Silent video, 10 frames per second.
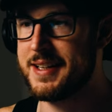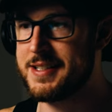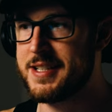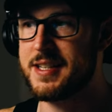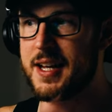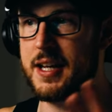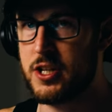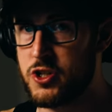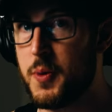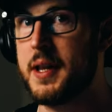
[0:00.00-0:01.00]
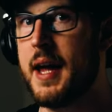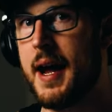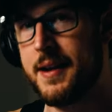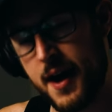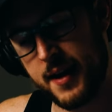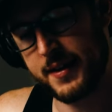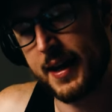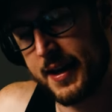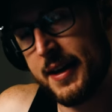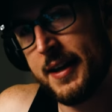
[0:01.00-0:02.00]
And just like doing that, not
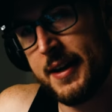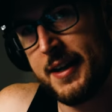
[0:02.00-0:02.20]
like,